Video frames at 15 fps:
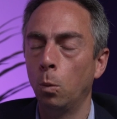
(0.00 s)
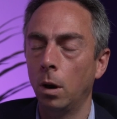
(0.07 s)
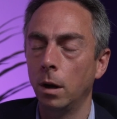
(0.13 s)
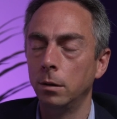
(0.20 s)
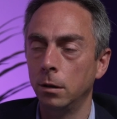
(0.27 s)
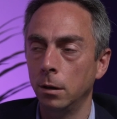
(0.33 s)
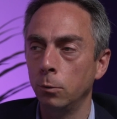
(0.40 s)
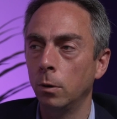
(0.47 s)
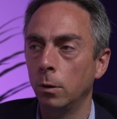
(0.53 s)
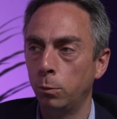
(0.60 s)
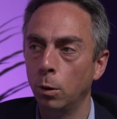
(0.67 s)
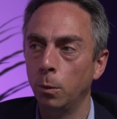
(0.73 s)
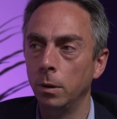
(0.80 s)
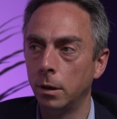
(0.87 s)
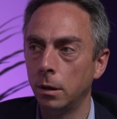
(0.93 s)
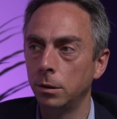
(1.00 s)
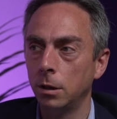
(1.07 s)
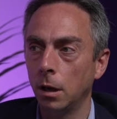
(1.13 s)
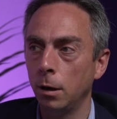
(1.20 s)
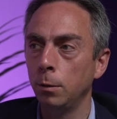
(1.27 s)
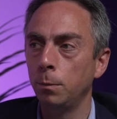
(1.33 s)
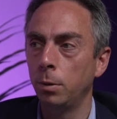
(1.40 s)
work to do, well, probably
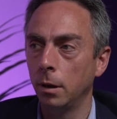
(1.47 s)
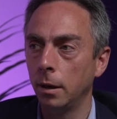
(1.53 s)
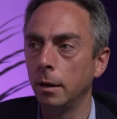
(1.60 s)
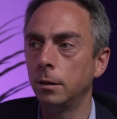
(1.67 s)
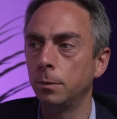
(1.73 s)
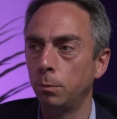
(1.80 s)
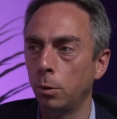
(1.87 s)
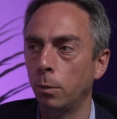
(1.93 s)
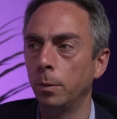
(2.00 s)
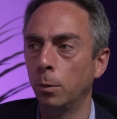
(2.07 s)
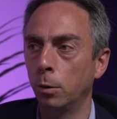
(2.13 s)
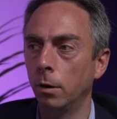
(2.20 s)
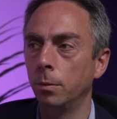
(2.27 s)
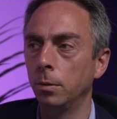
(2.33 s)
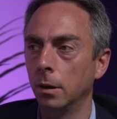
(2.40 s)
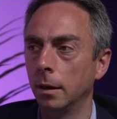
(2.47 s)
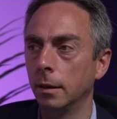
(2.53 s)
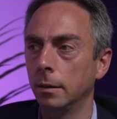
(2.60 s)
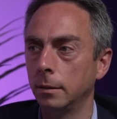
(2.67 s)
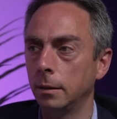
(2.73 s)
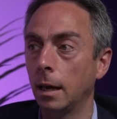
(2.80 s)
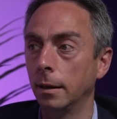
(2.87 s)
so, but it's probably more open than
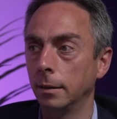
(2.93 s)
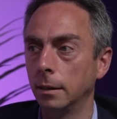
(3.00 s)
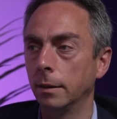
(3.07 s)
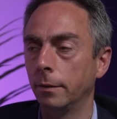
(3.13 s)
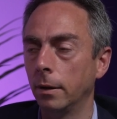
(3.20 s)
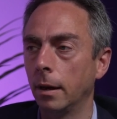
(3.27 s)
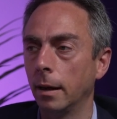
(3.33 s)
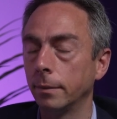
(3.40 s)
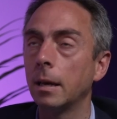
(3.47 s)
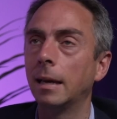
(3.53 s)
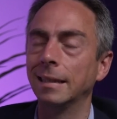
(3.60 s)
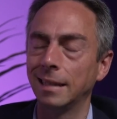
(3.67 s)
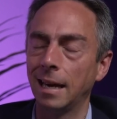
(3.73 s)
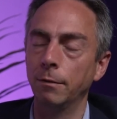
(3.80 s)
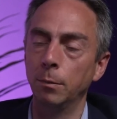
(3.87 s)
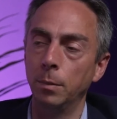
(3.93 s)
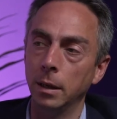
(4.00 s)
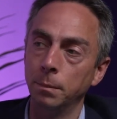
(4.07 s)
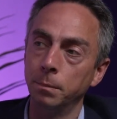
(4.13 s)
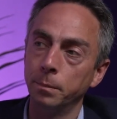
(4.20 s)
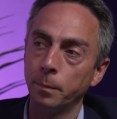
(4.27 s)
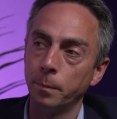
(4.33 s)
it has ever
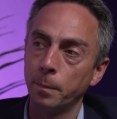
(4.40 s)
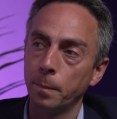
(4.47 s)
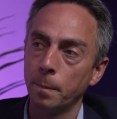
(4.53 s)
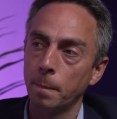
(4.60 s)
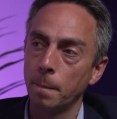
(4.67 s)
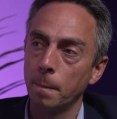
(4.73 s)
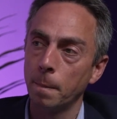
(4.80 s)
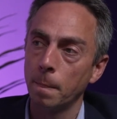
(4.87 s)
been. Yeah.